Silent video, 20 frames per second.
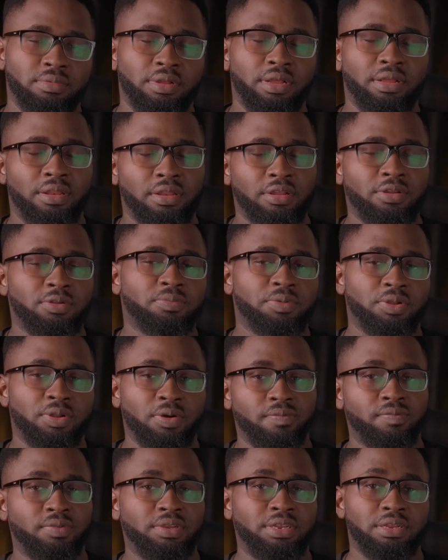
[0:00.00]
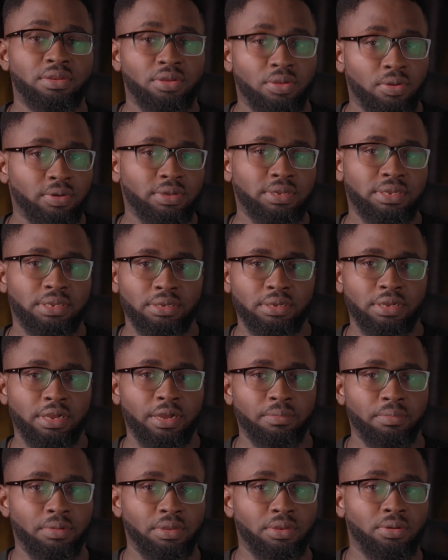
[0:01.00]
A little bit of denoising
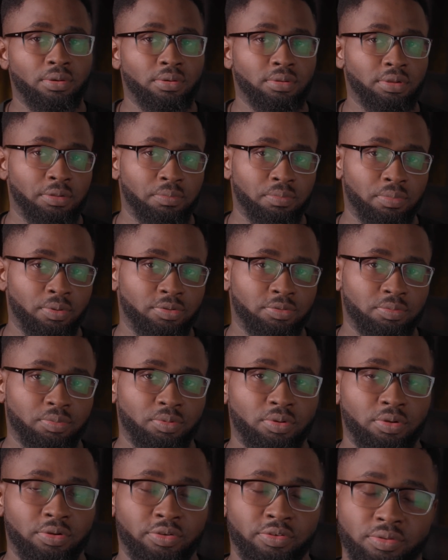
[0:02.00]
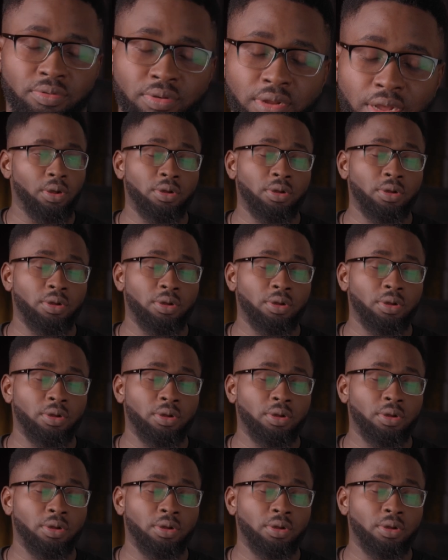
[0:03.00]
can be done in post-production.